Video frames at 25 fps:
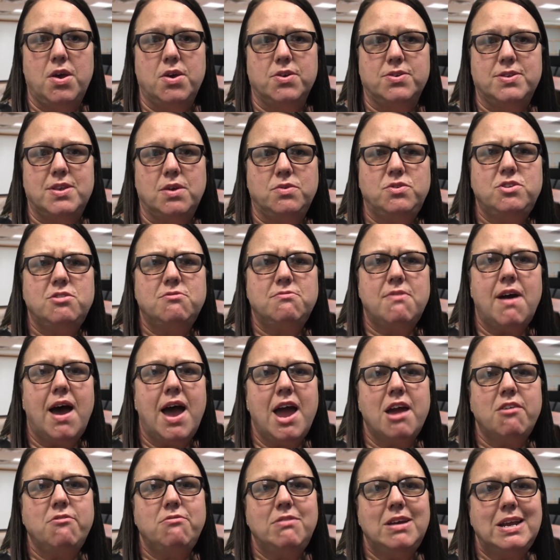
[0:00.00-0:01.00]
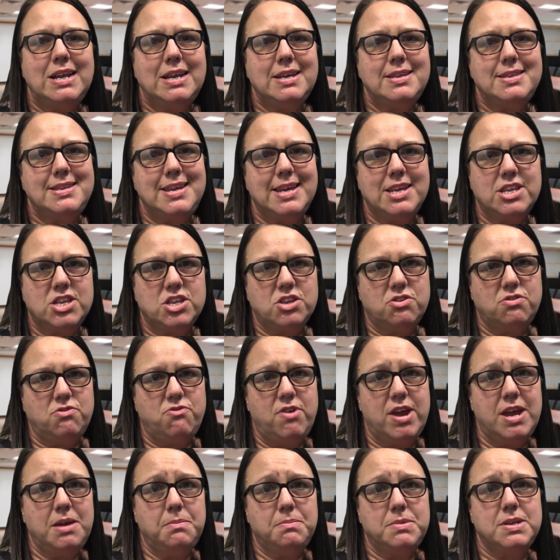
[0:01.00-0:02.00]
So to write a realistic
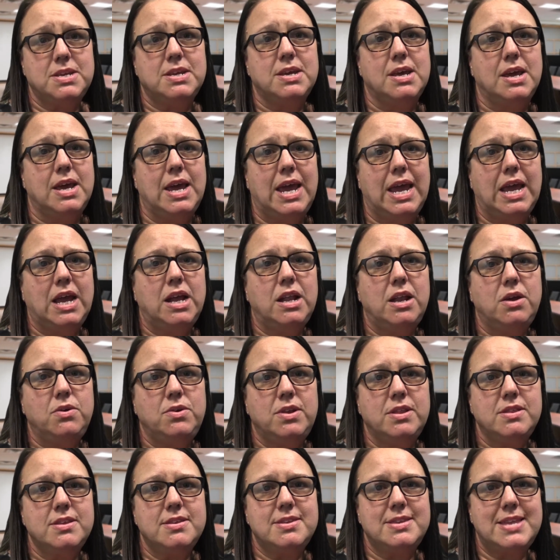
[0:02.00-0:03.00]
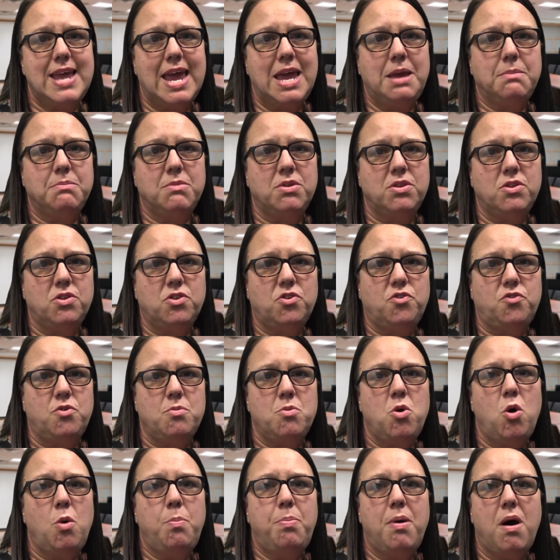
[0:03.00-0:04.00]
script, including the statements
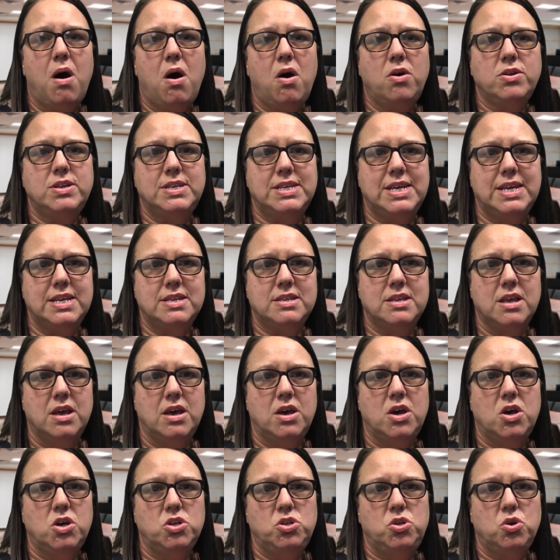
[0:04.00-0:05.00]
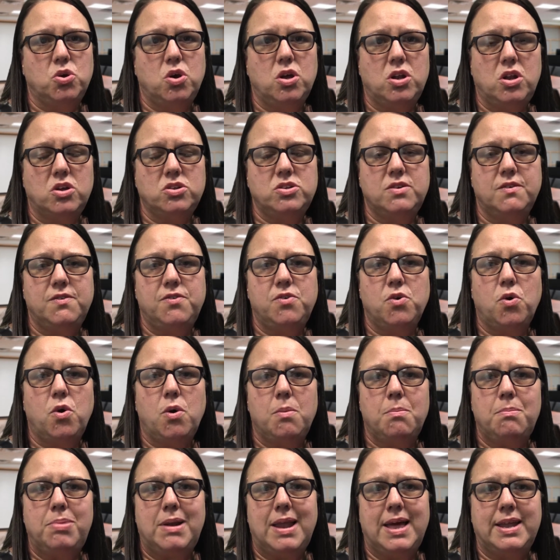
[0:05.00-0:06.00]
from all parties, took a lot of
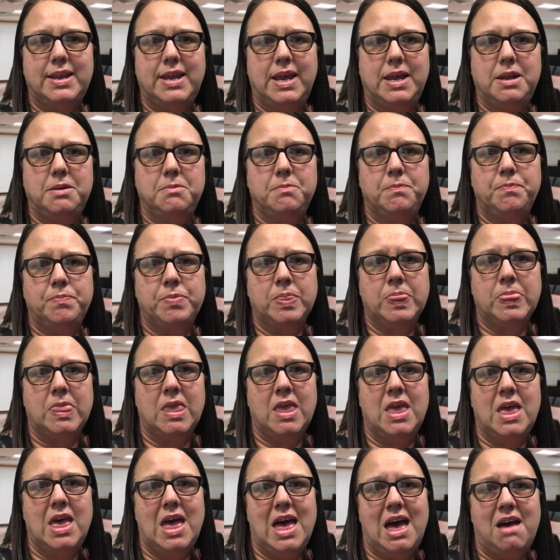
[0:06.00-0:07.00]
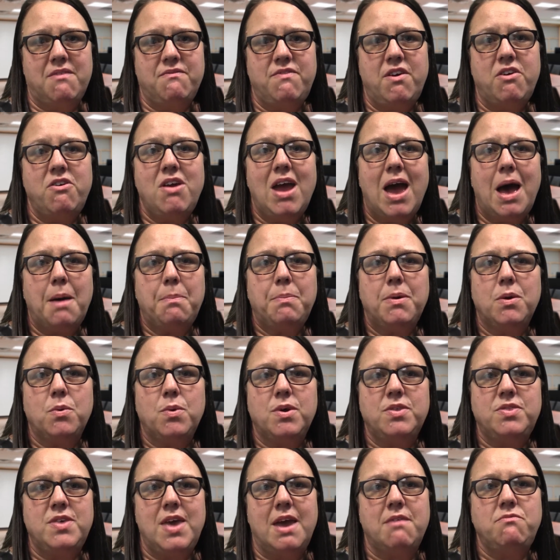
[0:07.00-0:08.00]
thought and planning. I'm very happy
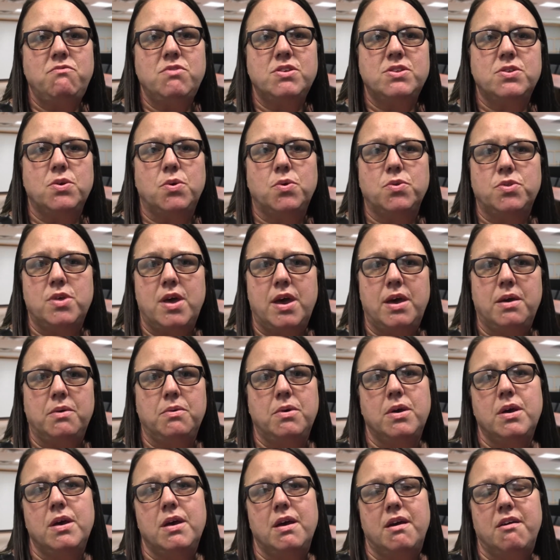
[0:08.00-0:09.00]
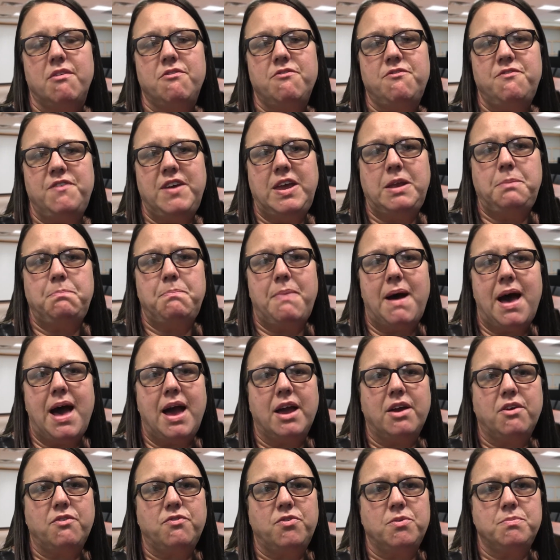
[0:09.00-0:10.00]
with the end result though, and
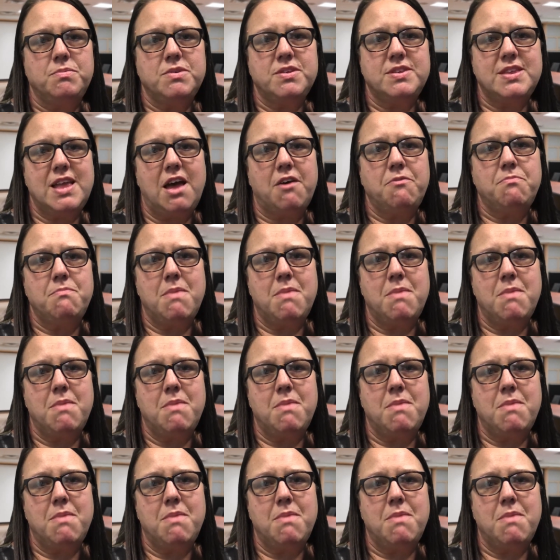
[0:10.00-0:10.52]
feedback from the staff